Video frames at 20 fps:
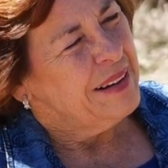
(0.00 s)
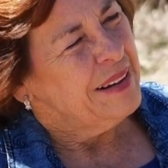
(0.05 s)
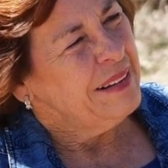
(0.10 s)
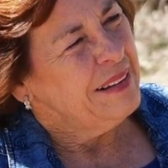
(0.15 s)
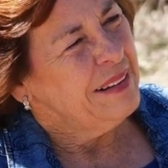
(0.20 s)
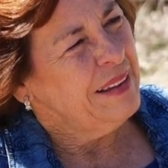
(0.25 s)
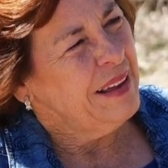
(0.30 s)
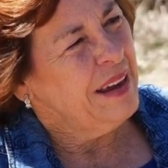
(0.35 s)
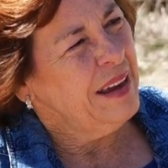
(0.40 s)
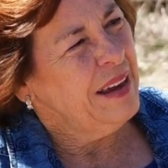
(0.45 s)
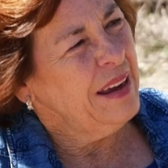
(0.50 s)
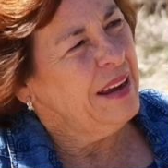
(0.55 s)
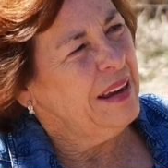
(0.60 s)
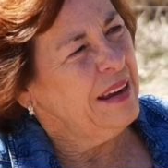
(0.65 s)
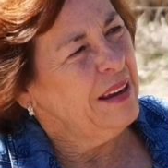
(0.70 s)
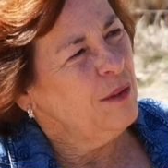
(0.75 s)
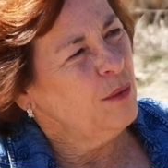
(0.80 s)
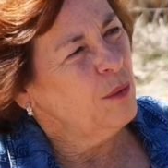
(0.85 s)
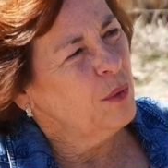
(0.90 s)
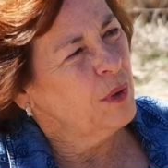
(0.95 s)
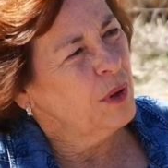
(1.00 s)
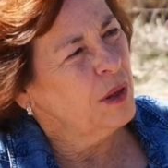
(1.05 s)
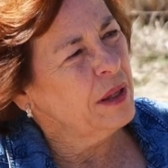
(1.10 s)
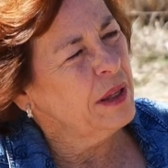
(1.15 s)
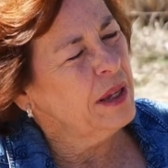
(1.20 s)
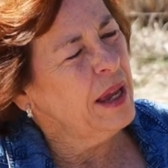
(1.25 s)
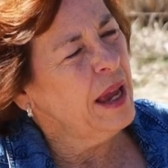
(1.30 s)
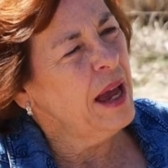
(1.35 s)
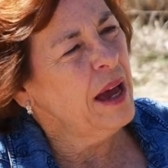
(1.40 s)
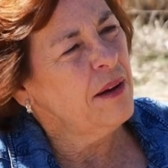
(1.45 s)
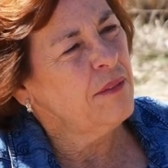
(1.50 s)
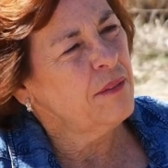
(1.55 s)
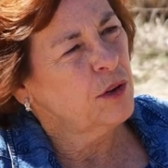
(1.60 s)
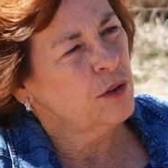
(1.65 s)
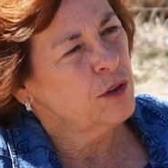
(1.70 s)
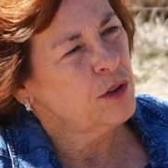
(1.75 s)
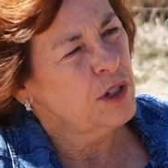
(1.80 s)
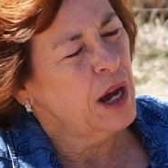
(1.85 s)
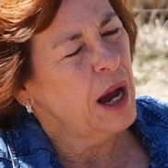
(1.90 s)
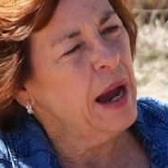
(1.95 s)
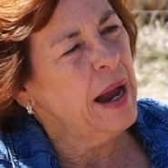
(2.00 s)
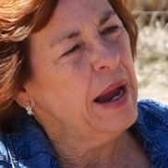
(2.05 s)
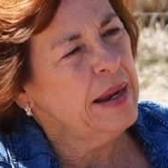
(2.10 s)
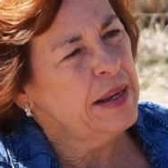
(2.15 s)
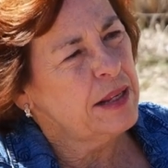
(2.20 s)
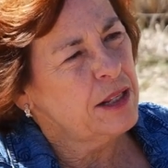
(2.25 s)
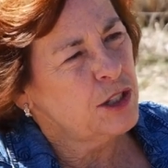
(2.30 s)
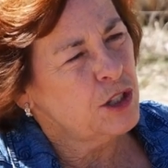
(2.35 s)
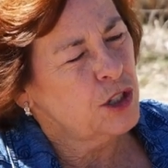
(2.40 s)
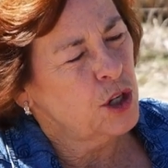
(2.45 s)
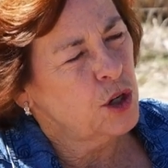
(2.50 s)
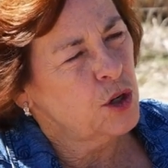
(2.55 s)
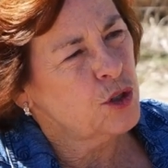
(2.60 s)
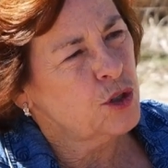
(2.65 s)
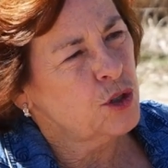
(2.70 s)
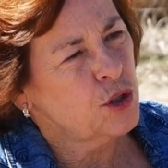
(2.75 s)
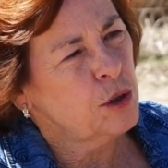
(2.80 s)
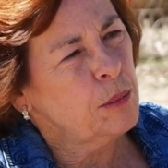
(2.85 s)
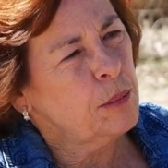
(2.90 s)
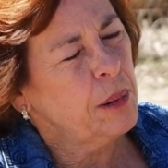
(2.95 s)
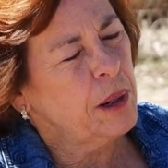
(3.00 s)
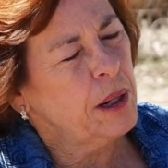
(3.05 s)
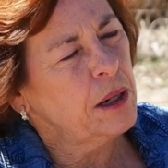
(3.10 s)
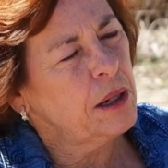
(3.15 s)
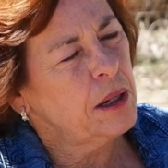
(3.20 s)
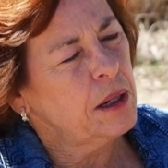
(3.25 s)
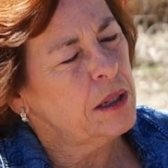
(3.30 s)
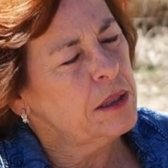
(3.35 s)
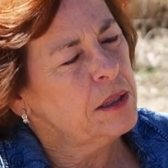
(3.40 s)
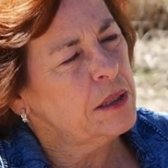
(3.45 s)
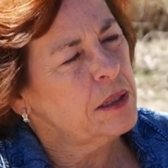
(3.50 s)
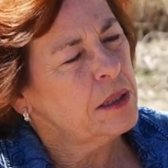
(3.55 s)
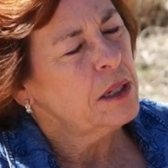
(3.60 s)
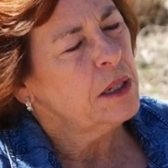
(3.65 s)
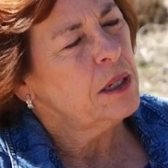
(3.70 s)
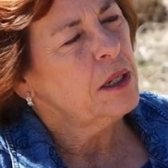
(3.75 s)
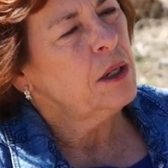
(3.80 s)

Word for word: They really have a tight social bond